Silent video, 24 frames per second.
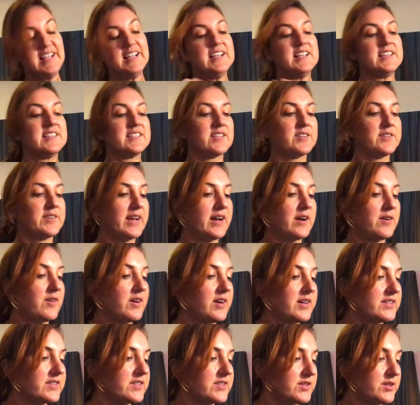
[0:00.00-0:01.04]
So now
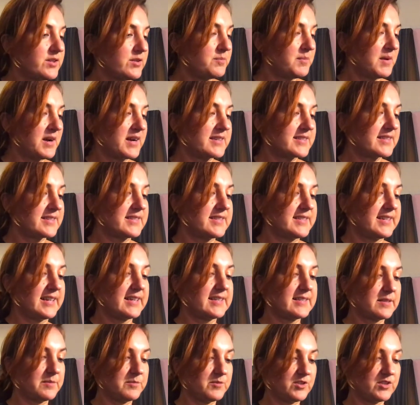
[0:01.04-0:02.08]
on to Moxa
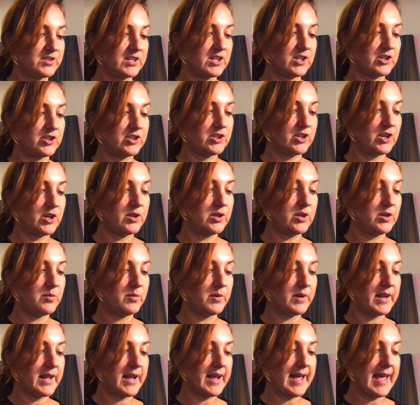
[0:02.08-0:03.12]
sticks. I'm just going to show you
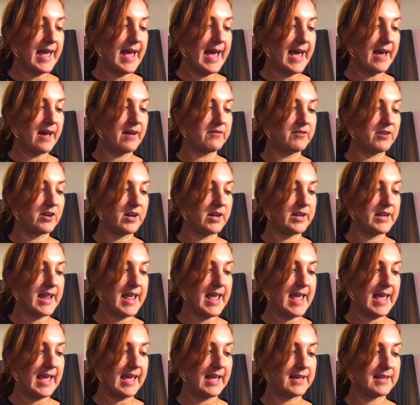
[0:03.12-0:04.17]
what I have on
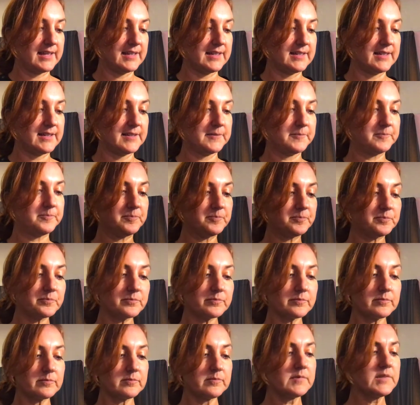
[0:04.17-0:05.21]
hand.
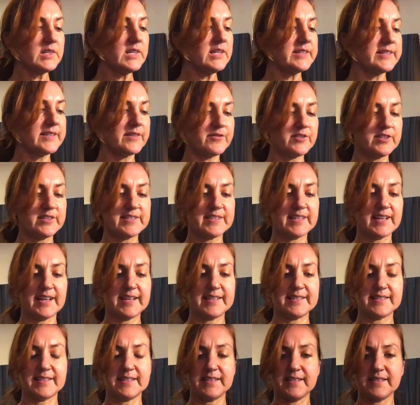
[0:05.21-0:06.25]
Different
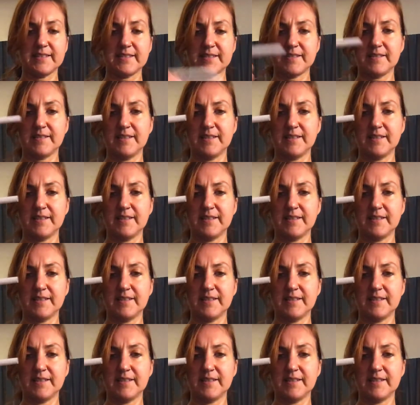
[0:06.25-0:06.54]
sizes.